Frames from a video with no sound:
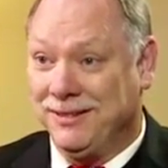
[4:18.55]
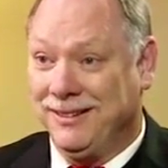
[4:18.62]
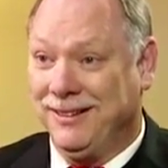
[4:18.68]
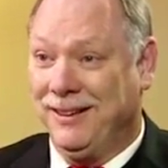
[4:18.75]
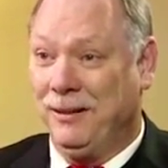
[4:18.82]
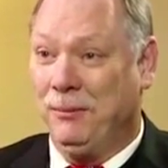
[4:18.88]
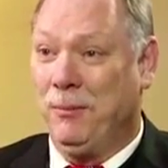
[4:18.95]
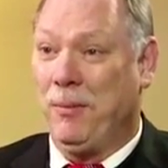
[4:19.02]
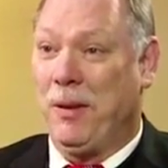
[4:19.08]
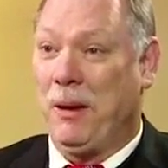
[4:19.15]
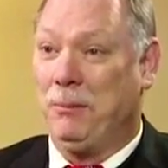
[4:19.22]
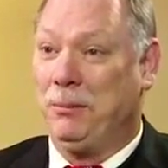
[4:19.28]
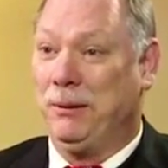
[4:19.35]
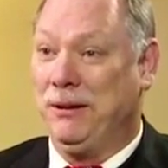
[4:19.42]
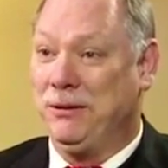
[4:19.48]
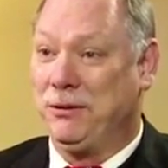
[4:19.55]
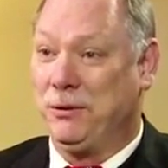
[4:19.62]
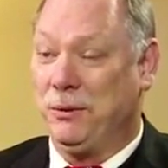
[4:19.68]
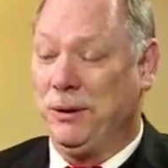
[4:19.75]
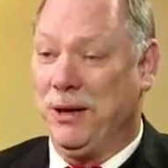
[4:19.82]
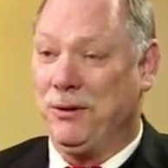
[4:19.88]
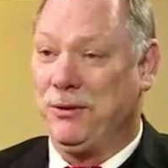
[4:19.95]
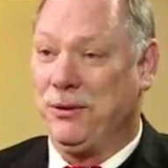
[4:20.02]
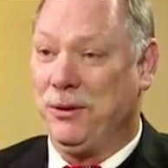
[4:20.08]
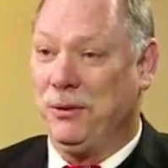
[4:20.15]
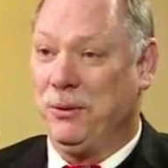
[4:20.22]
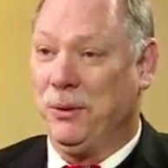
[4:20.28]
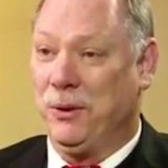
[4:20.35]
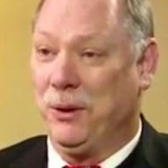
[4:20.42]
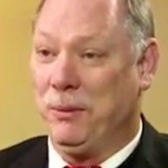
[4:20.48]
I'm pleased to announce that
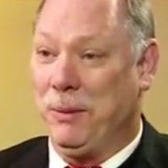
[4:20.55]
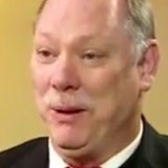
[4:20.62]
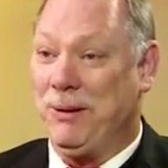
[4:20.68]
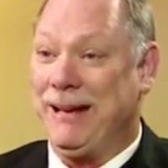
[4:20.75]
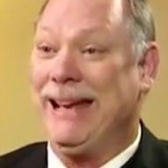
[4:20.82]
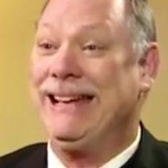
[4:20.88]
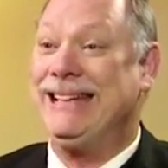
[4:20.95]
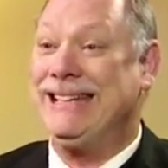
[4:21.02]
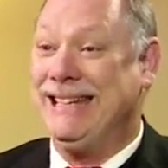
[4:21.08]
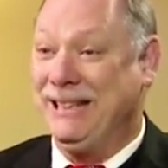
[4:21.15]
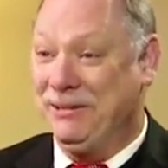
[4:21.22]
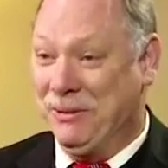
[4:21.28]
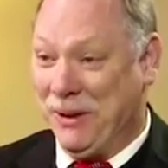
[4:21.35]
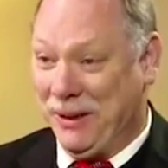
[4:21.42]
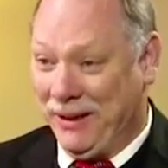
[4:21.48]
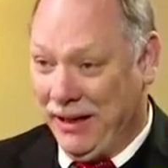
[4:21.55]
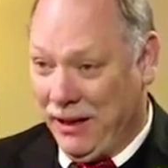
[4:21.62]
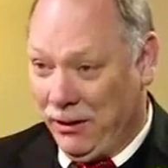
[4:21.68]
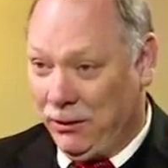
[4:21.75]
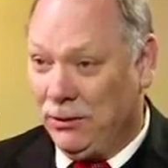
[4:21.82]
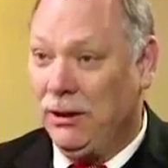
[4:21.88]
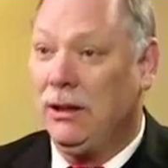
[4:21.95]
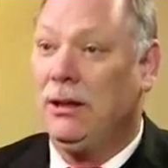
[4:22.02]
we're at about 19 right now.